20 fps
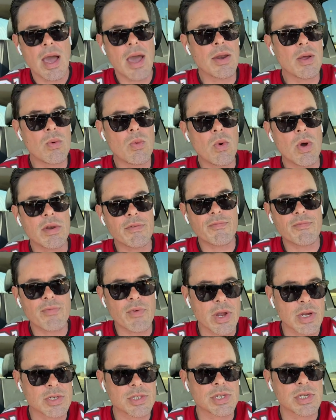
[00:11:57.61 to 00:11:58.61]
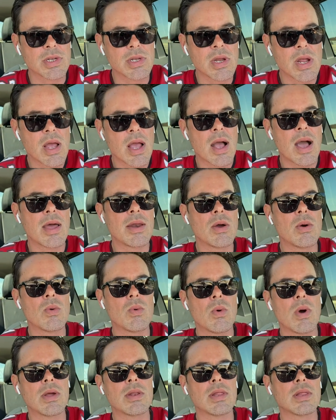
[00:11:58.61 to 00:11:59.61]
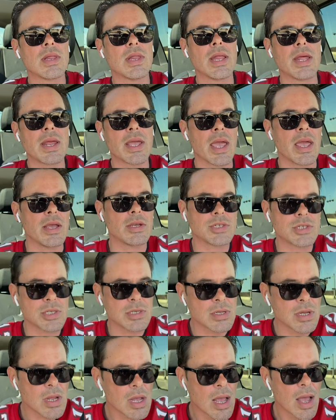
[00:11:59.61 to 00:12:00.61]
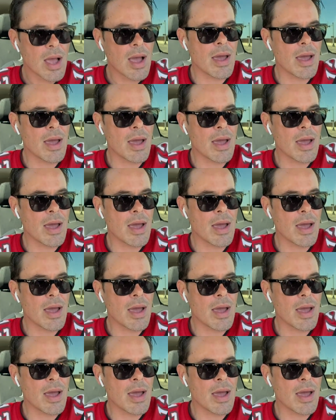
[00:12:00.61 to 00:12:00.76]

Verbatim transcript: I don't want friction. I don't want litigation.